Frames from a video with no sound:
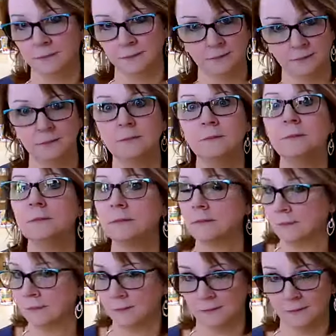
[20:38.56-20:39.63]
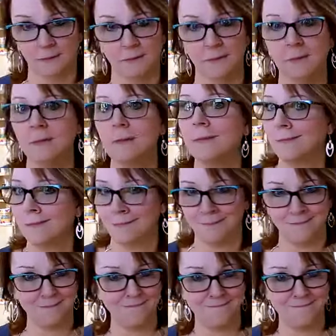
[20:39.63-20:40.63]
loyal to the end i never give up